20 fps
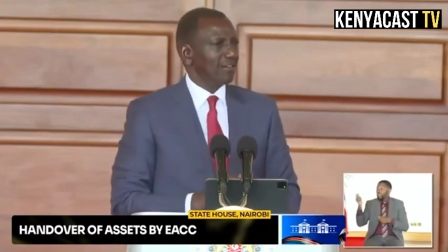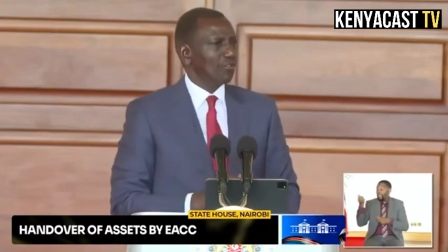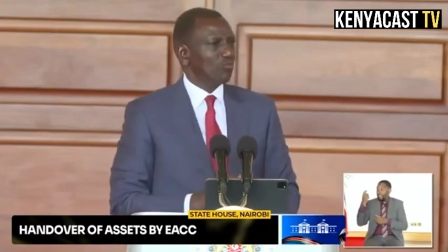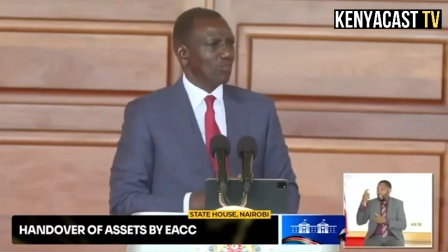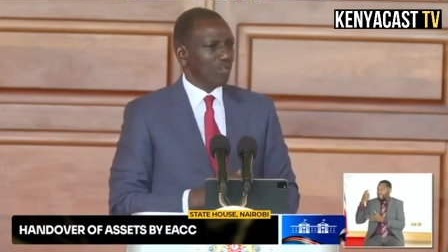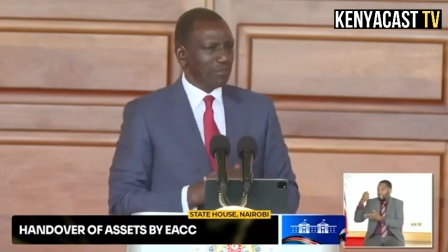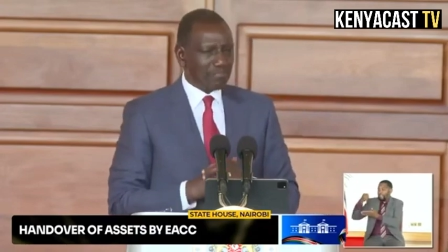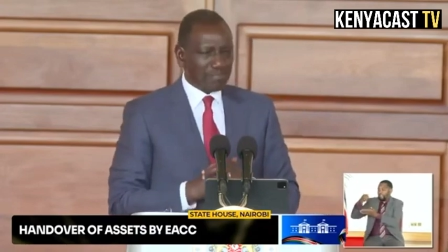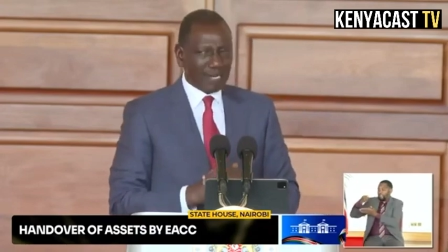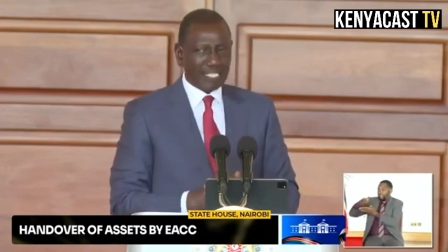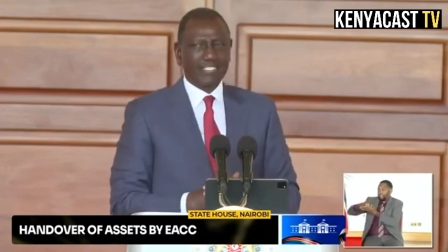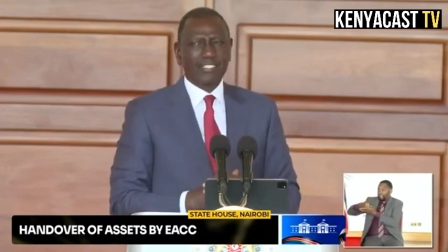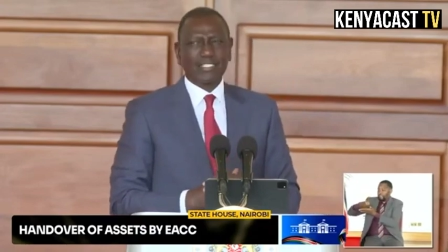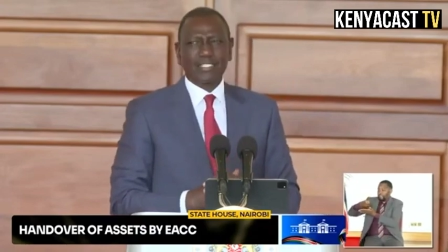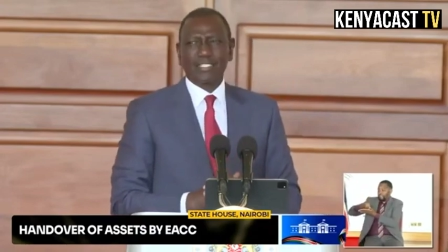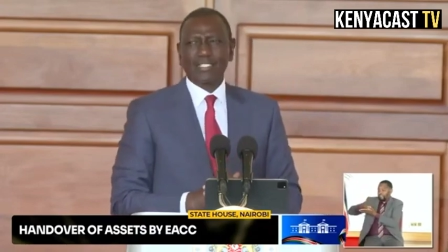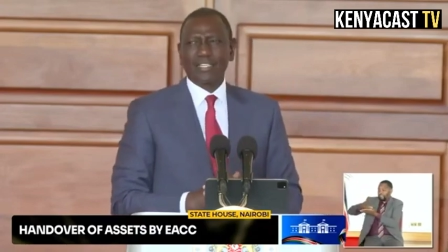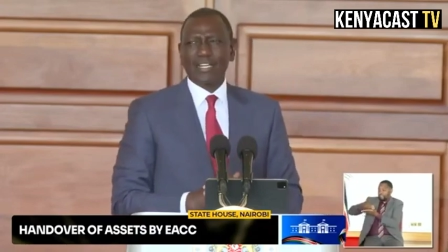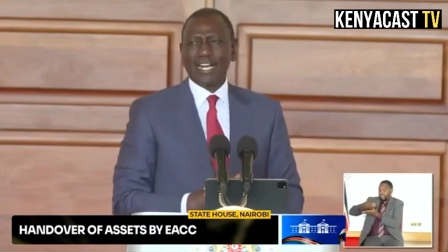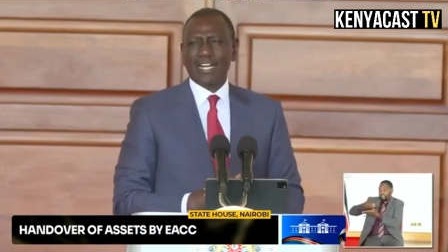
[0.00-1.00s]
we must
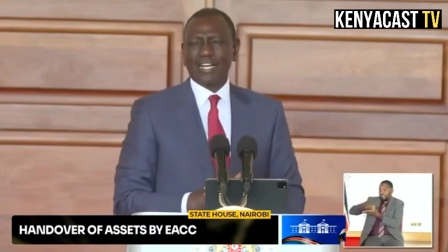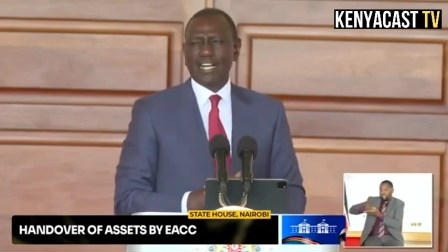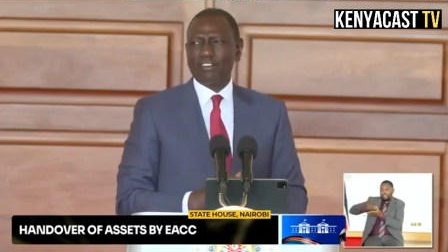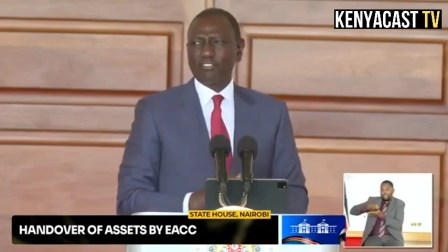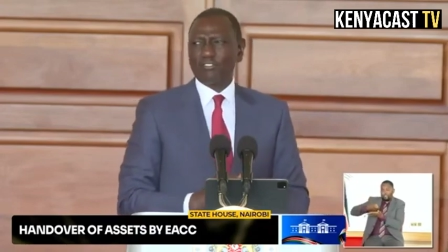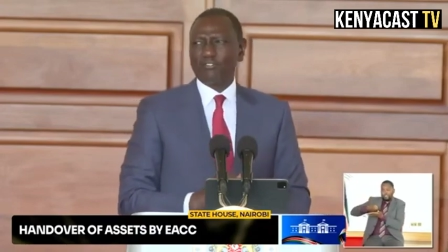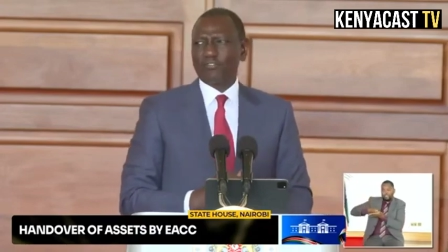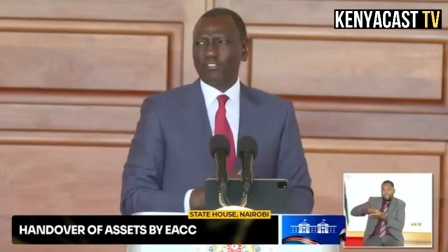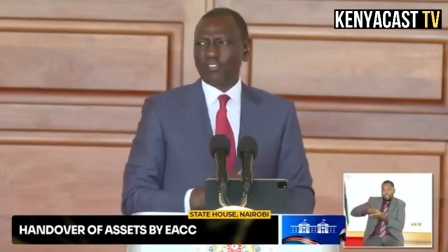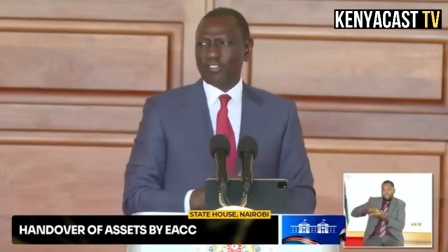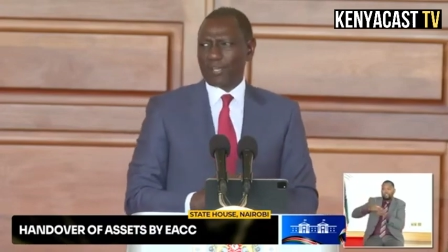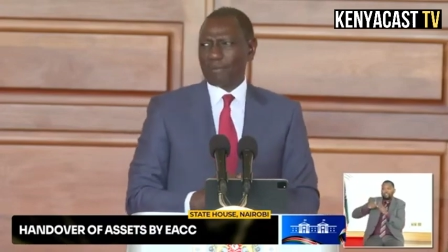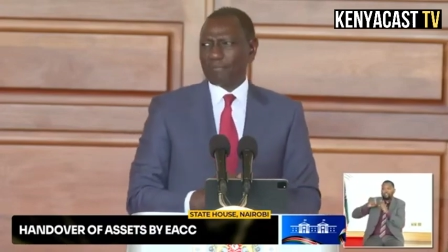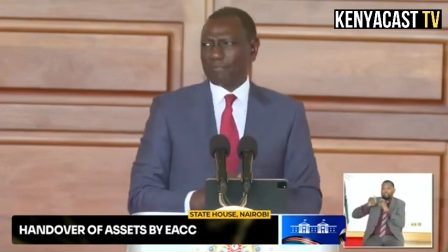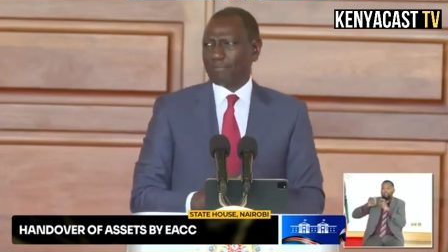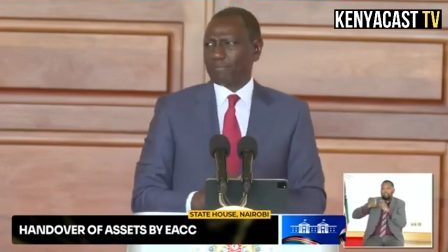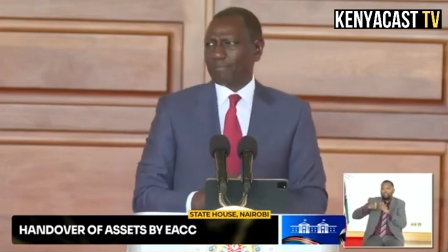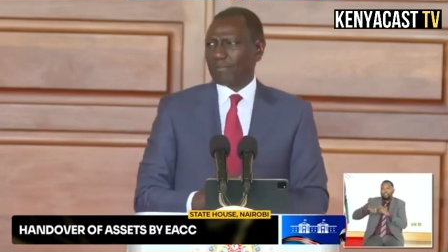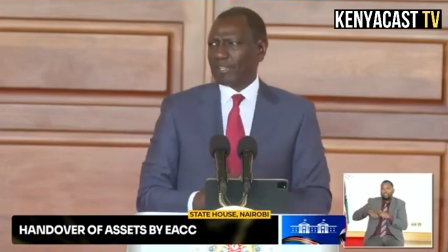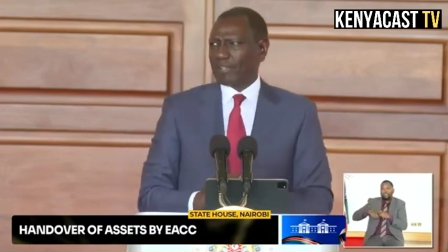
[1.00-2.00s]
account for them
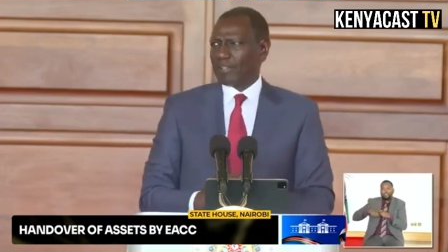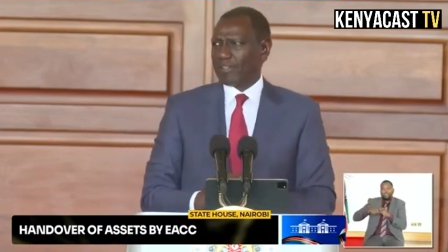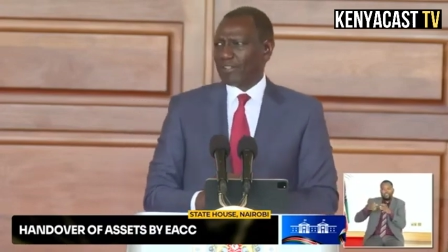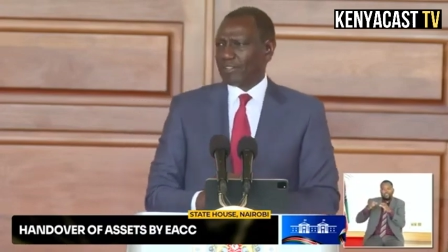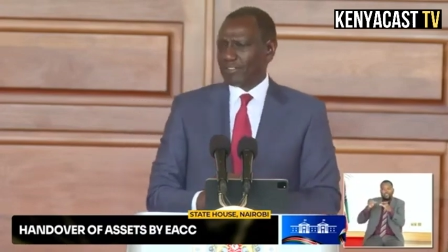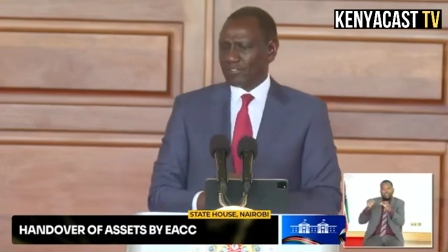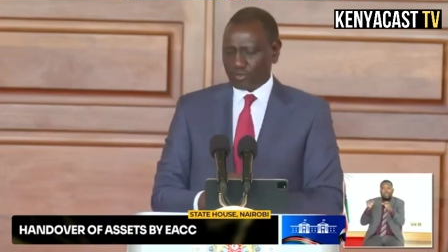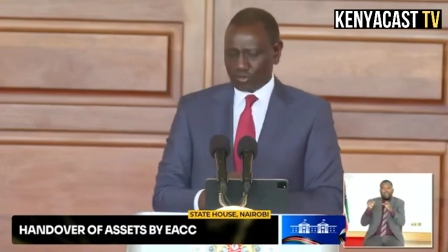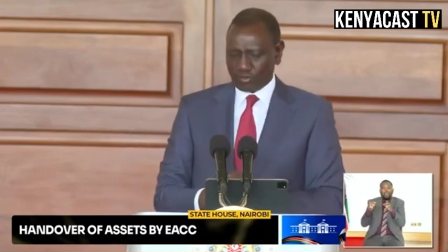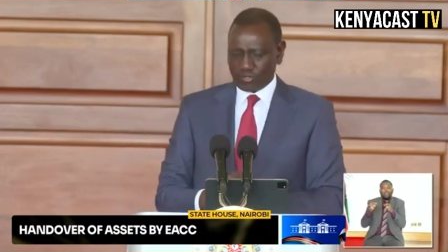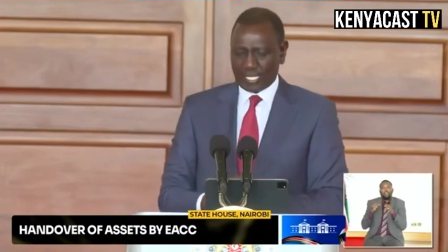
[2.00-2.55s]
so